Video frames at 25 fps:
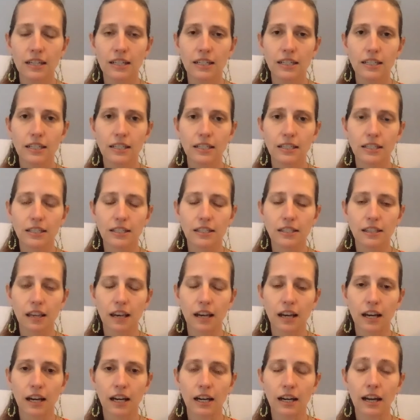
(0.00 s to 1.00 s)
is
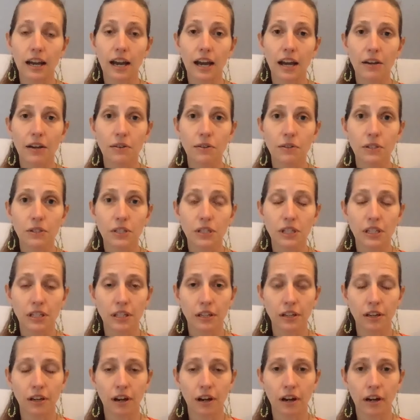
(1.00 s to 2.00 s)
housed
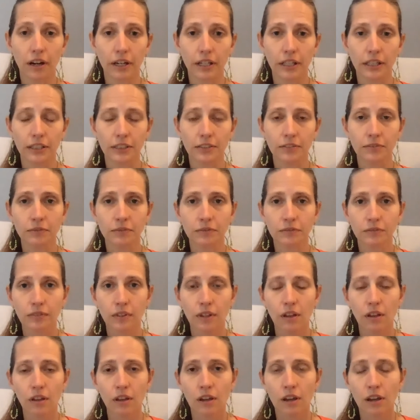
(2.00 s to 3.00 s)
in our
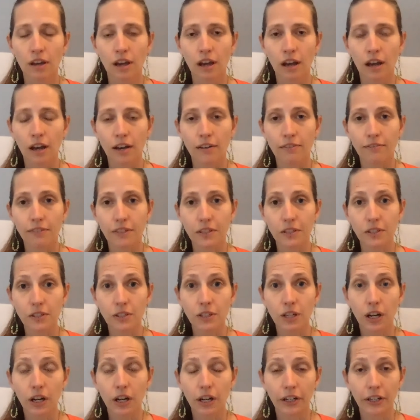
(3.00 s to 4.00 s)
physical
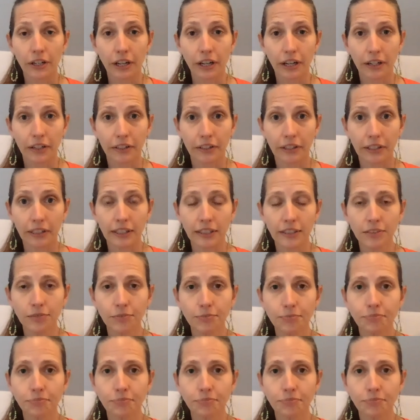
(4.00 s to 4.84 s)
heart area.